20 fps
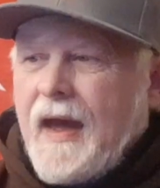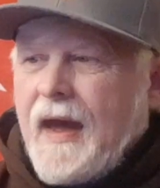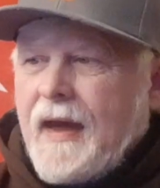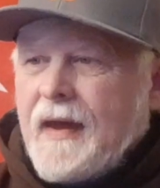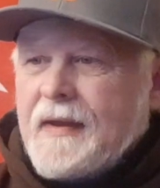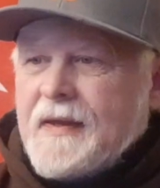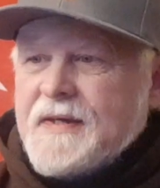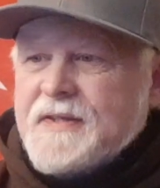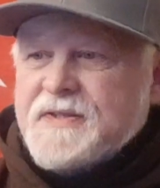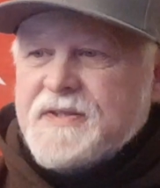
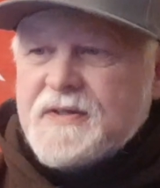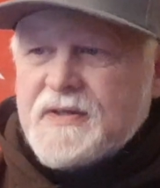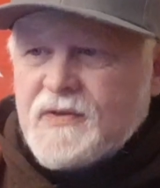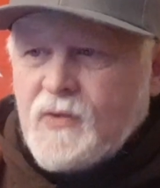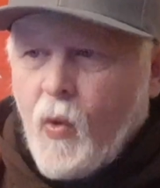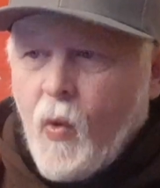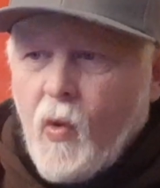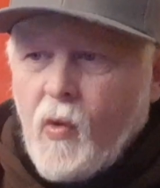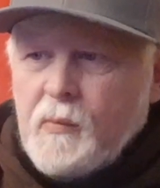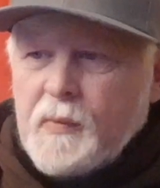and he
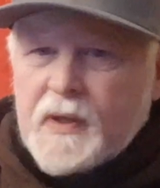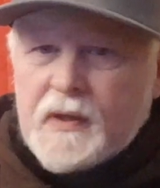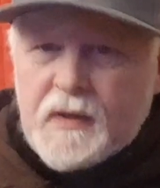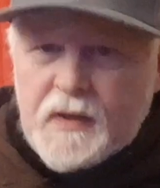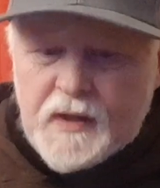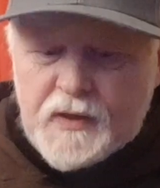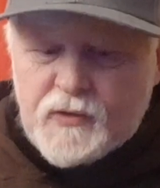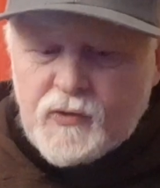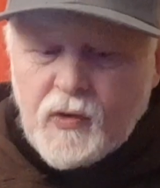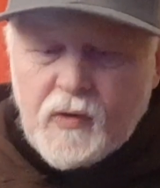told me,
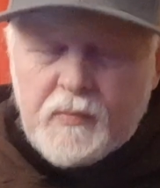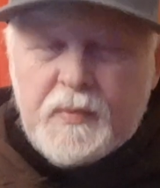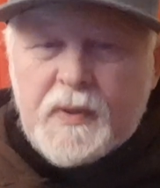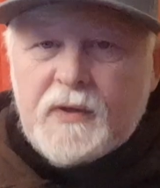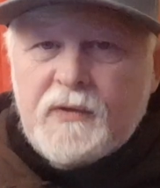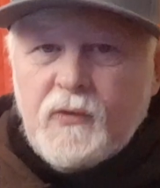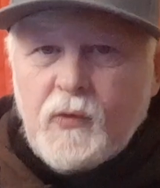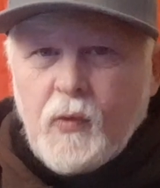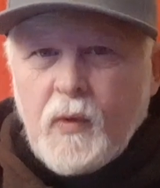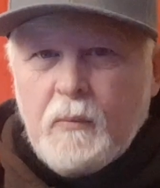he took me
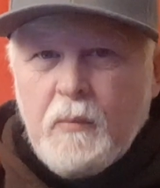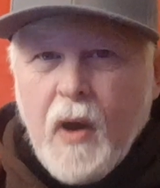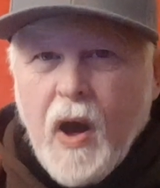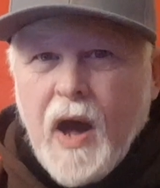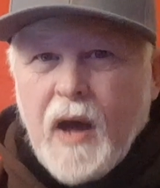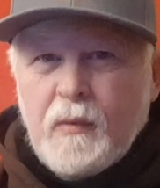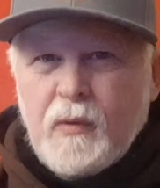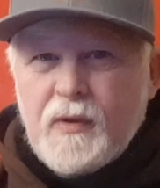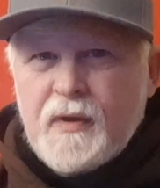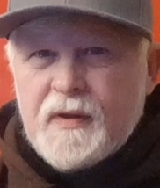to a
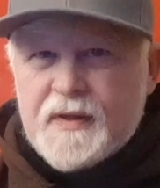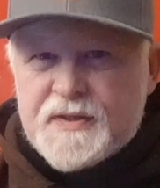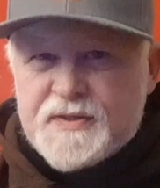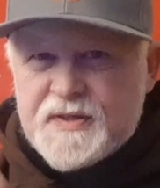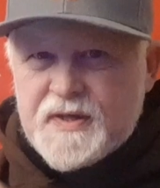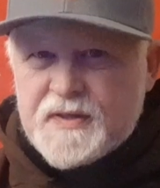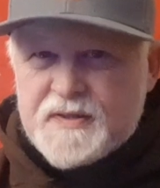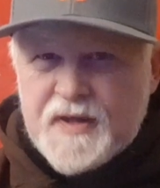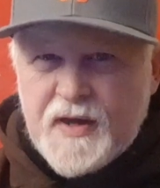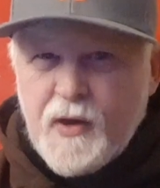Bible and he
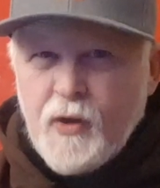says,